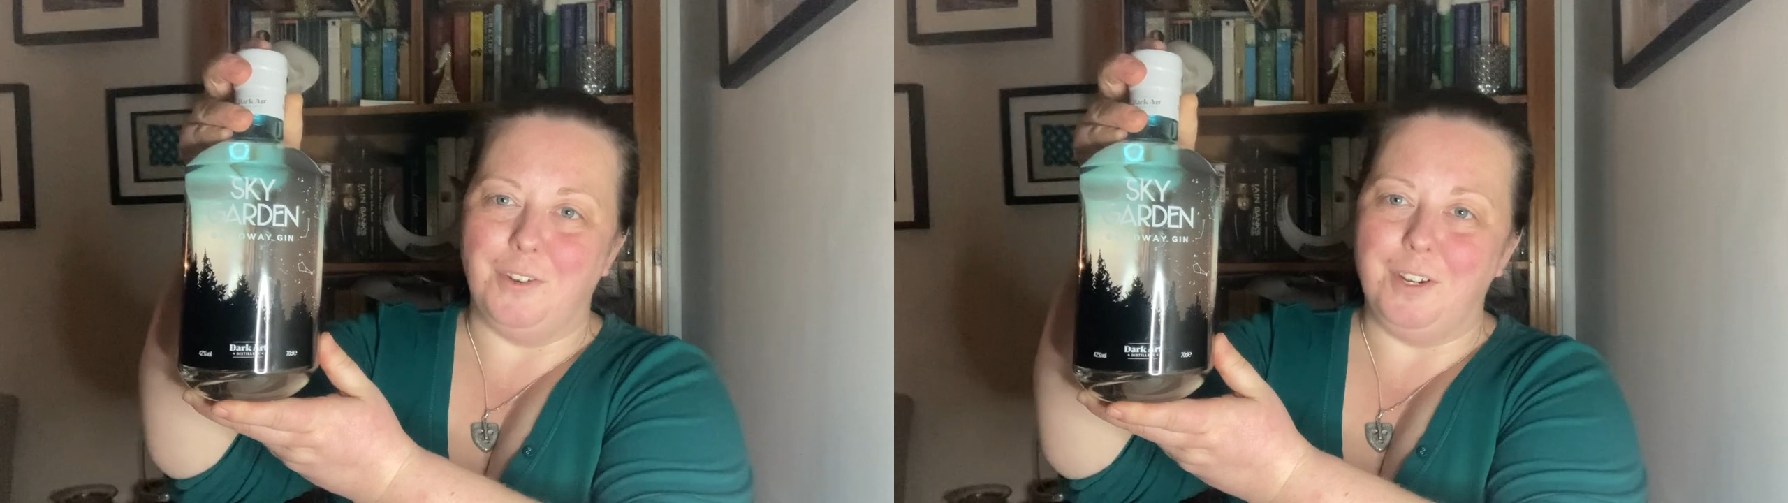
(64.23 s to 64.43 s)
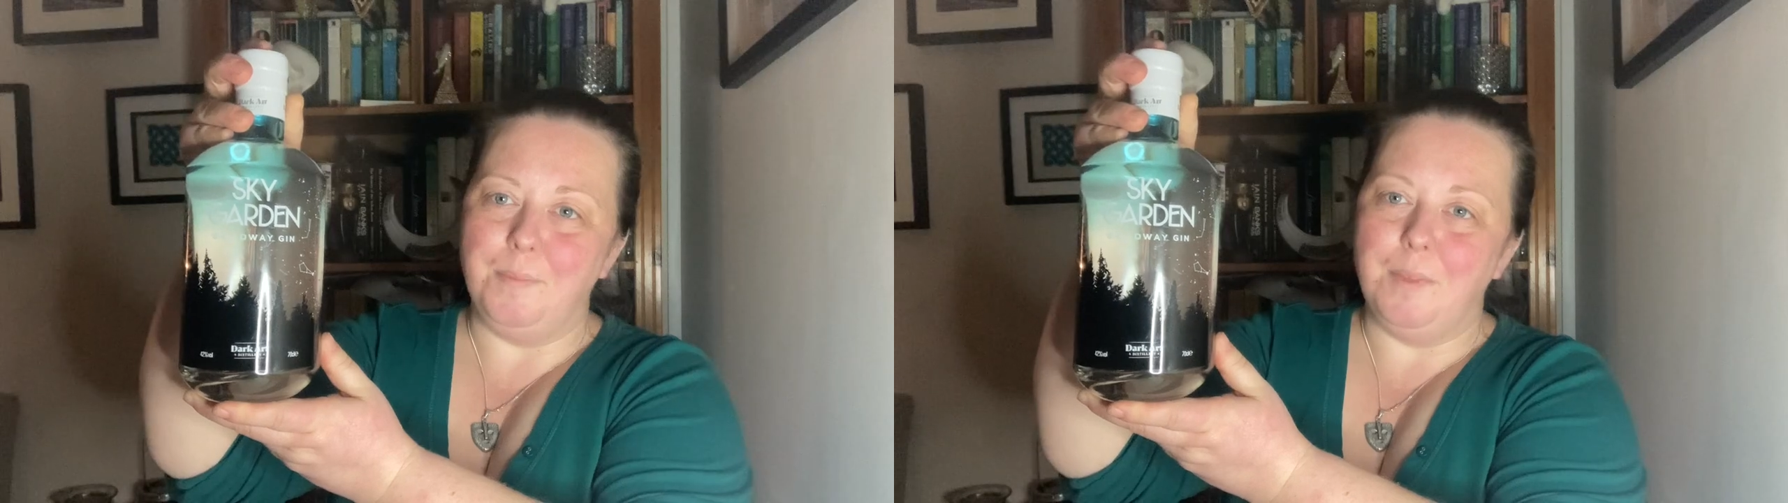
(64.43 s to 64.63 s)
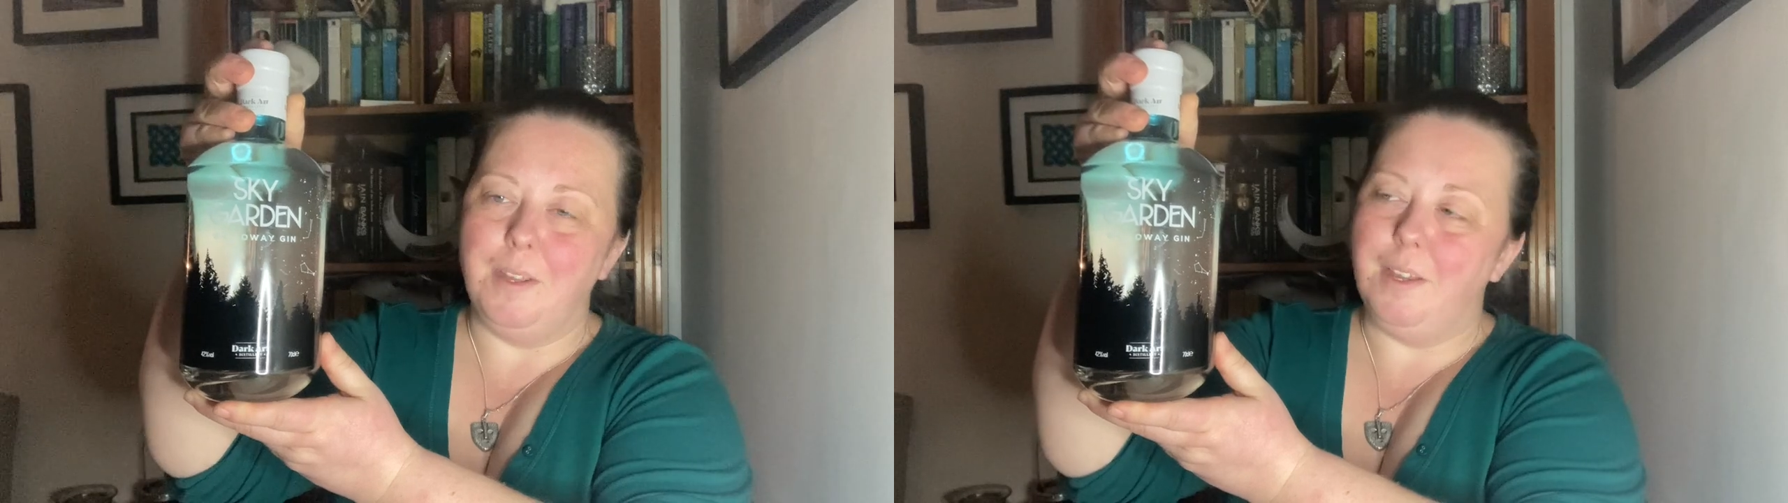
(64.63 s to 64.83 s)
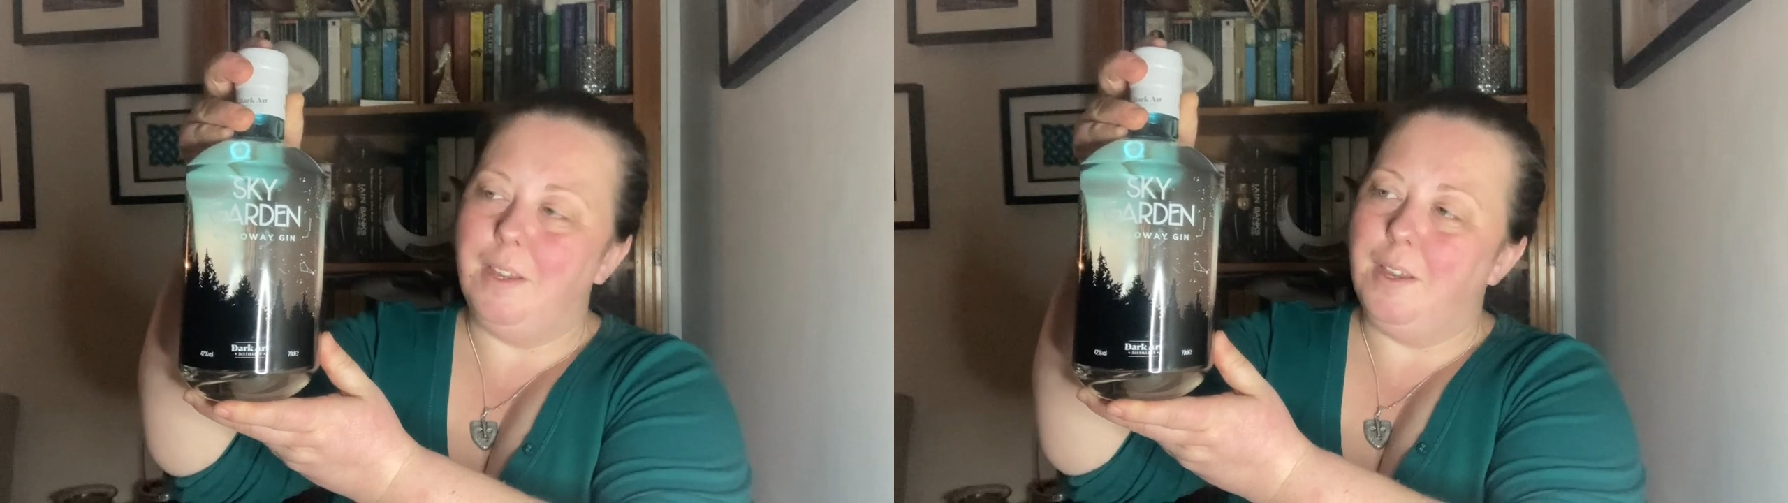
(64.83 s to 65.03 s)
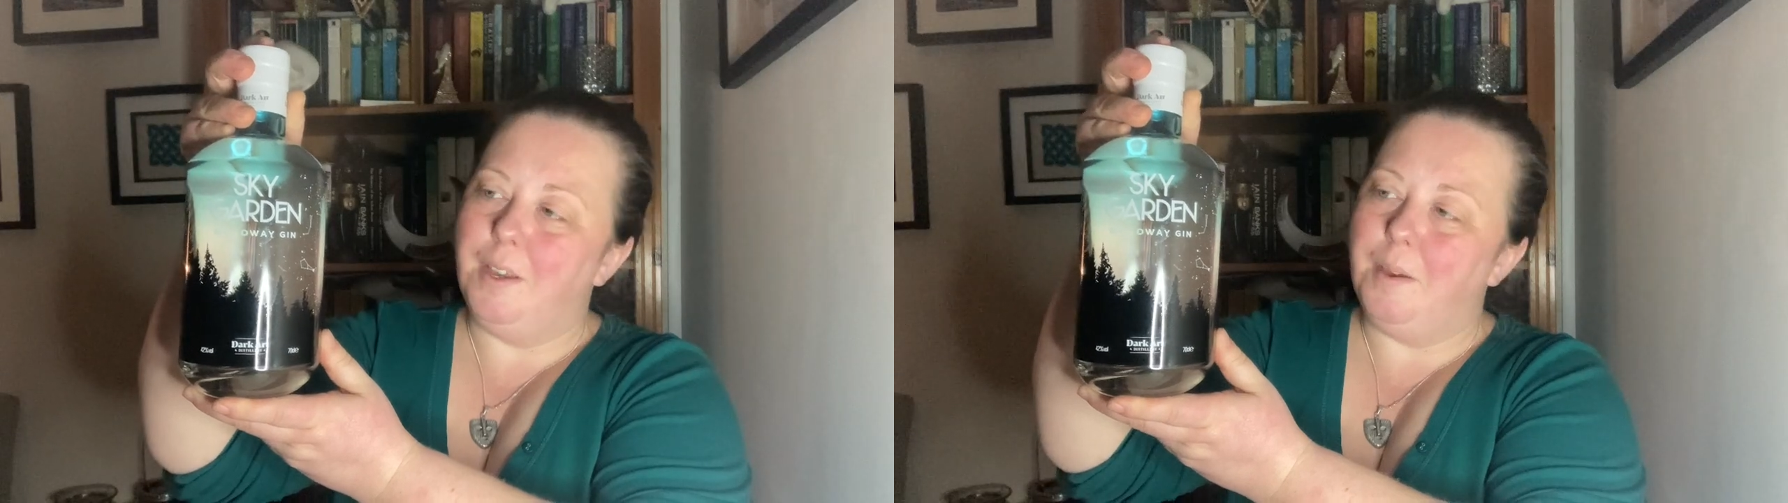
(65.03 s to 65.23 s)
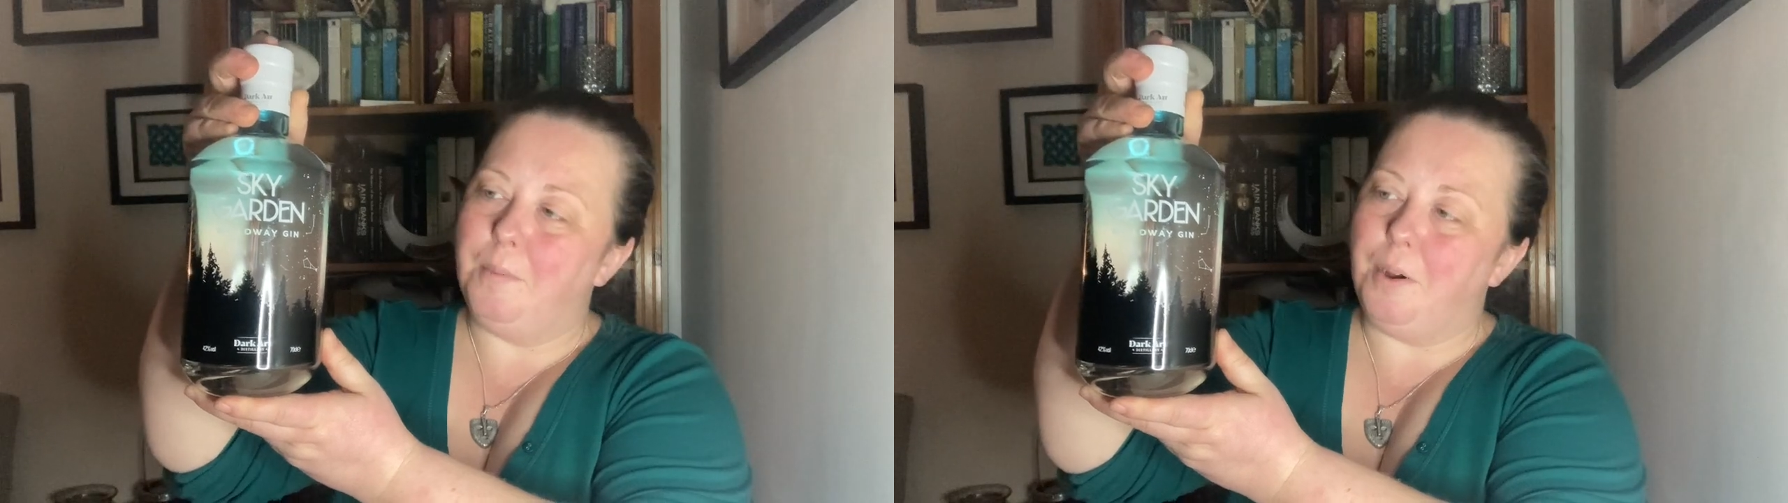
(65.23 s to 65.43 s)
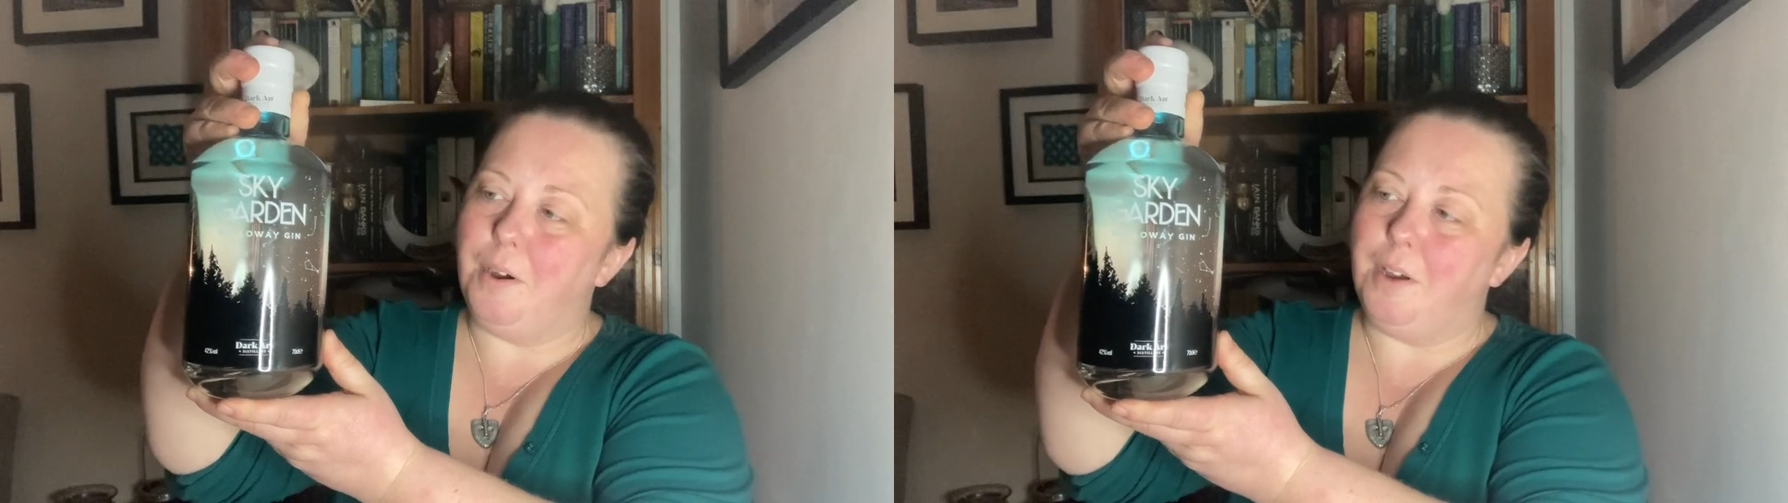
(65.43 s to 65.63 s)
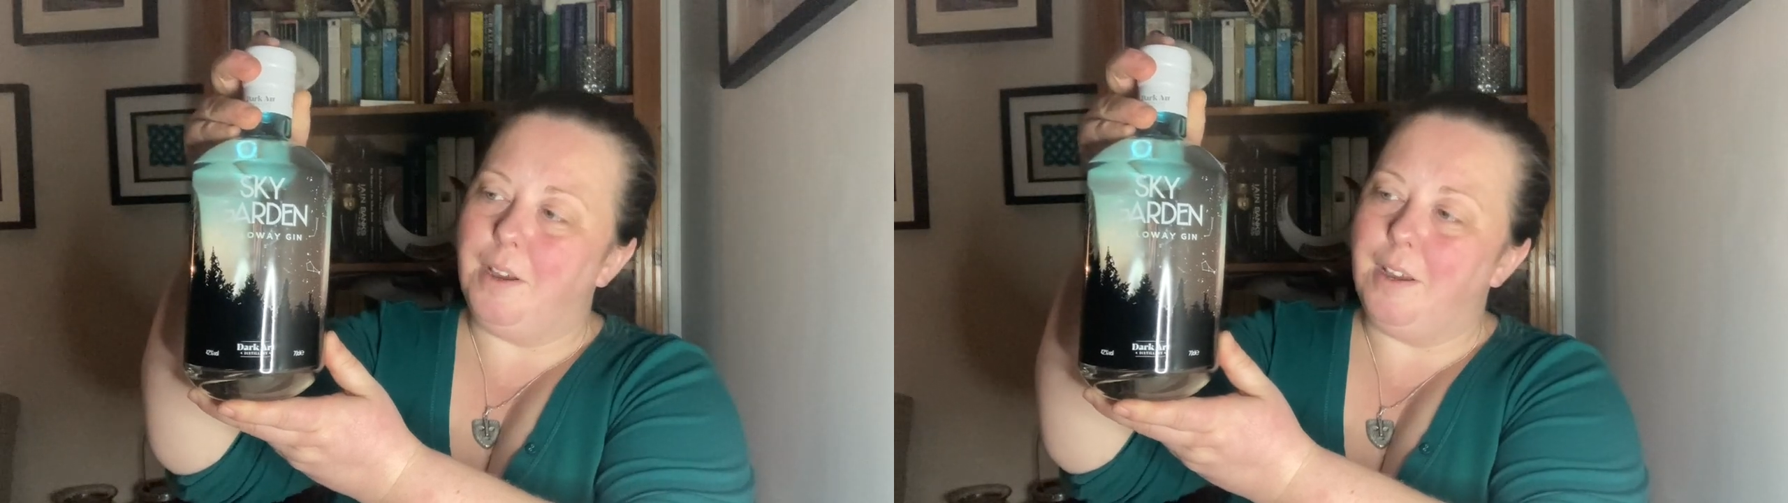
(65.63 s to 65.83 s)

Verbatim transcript: on it. But